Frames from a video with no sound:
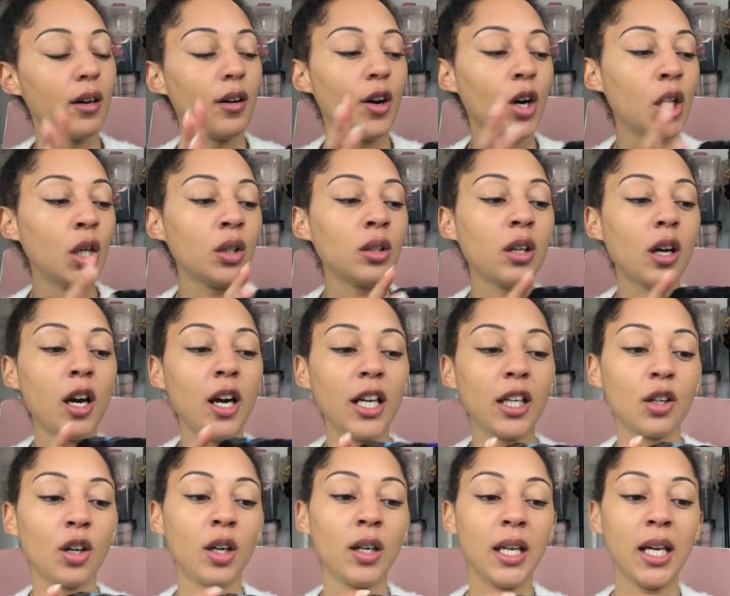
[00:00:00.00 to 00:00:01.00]
On
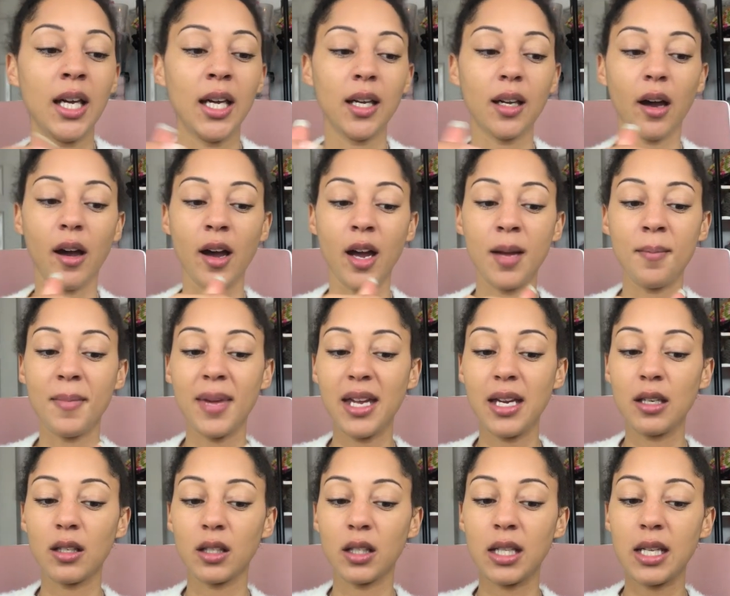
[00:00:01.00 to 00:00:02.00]
Iconic, I
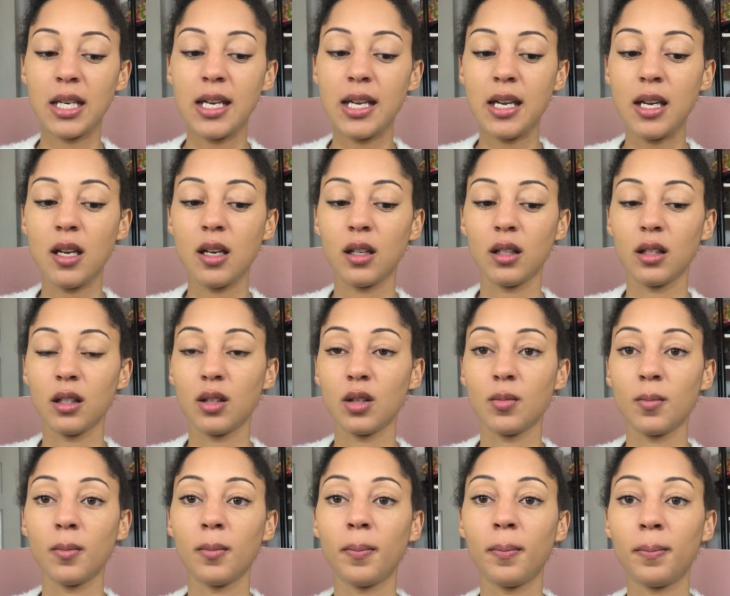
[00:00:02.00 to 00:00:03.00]
made the
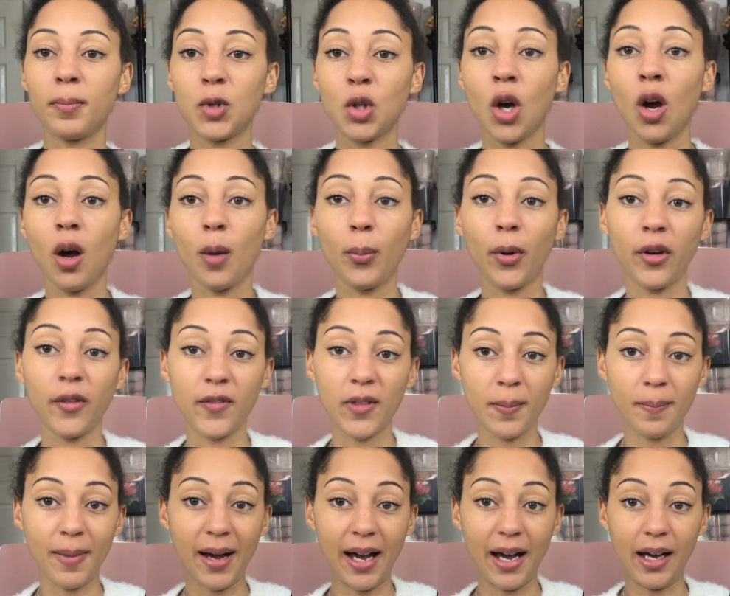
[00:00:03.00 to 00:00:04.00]
top of the
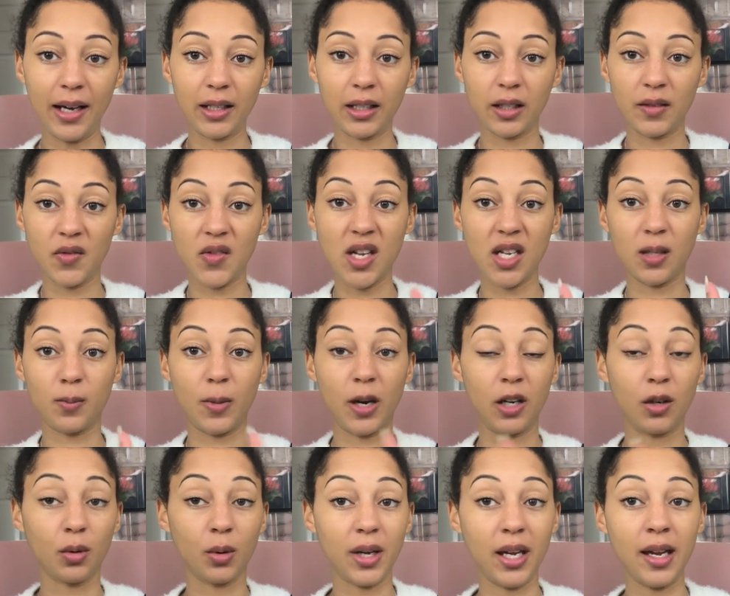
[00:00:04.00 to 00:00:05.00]
bag, this
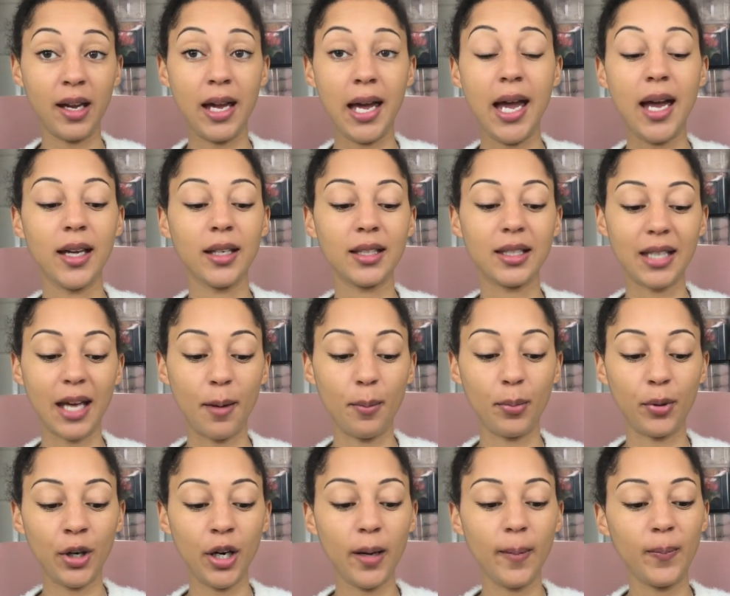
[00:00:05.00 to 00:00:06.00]
panel here,
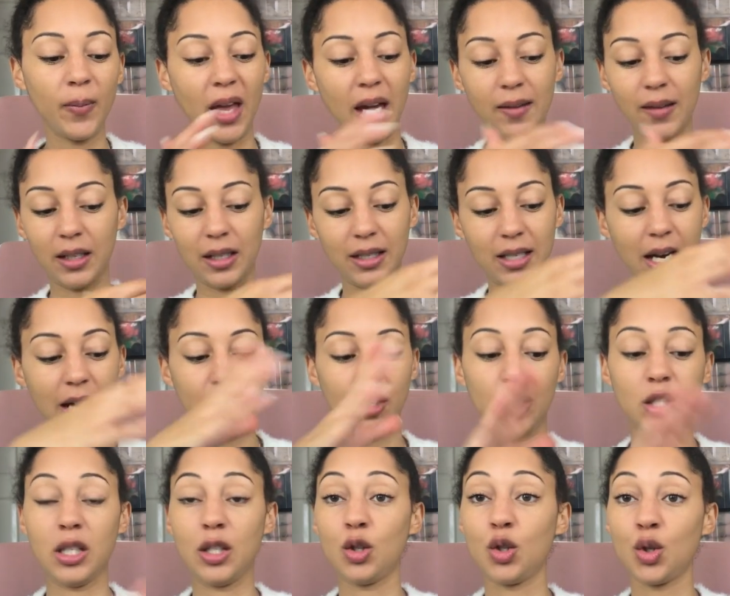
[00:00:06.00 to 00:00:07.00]
separate and then
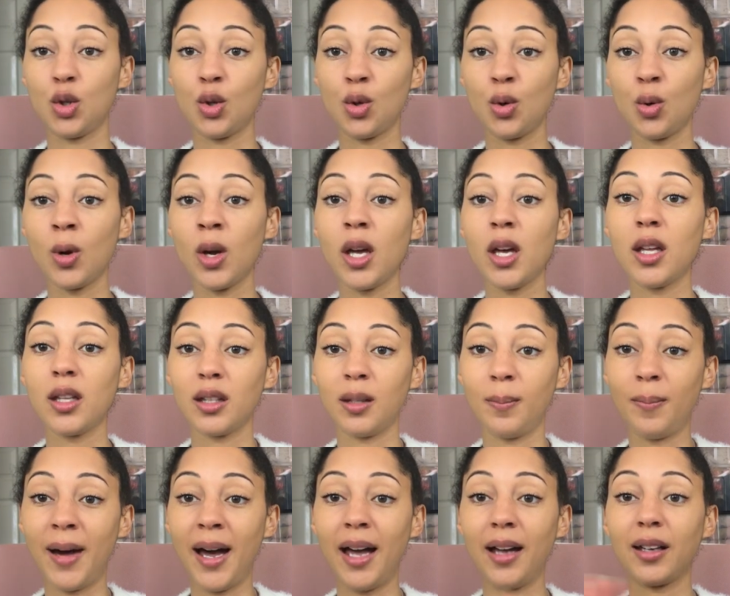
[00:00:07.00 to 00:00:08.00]
attached it to the
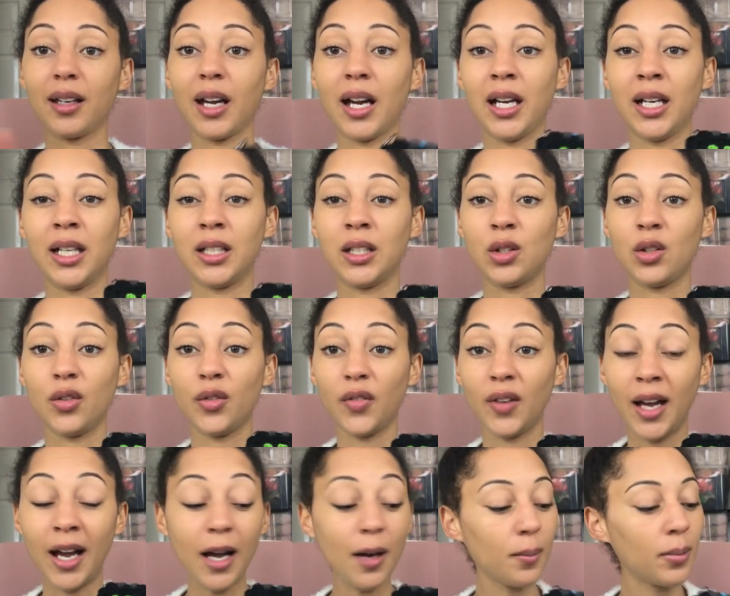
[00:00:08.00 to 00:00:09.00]
back and the
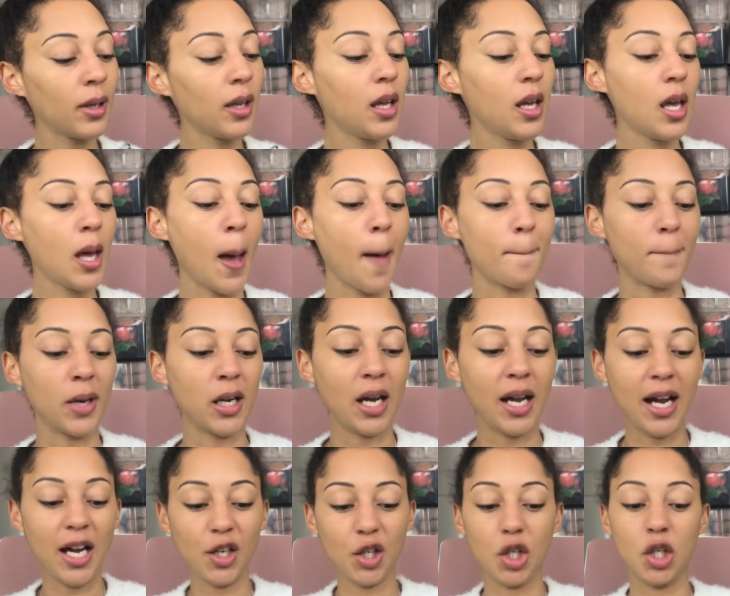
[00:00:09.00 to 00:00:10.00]
flap. But I
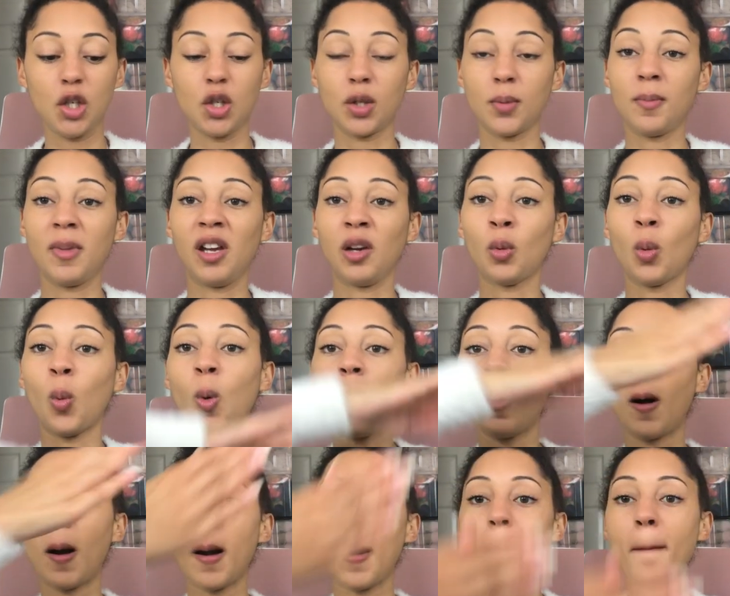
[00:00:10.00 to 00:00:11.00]
actually just made
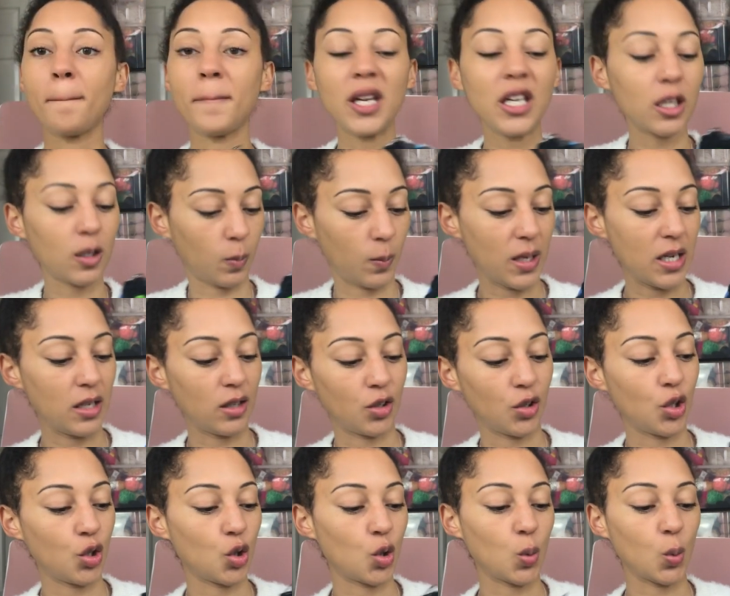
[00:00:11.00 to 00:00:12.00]
one big piece
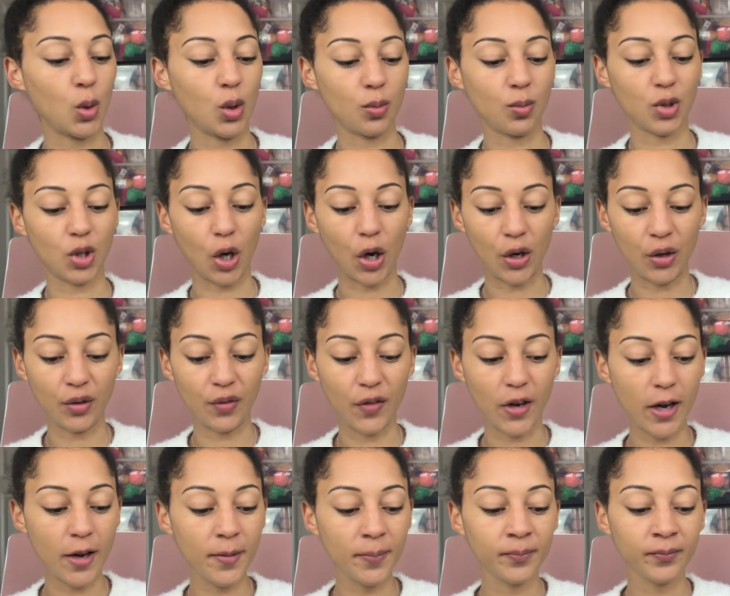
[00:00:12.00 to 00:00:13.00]
that sweeps
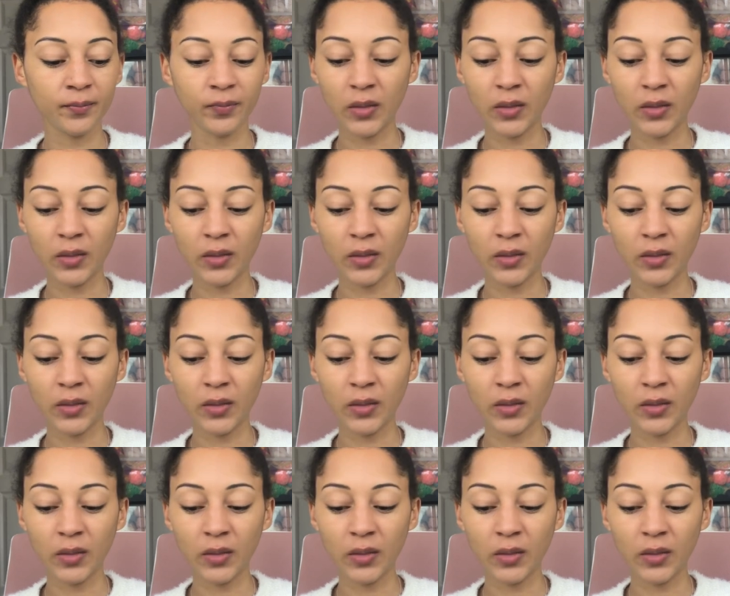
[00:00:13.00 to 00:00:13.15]
over.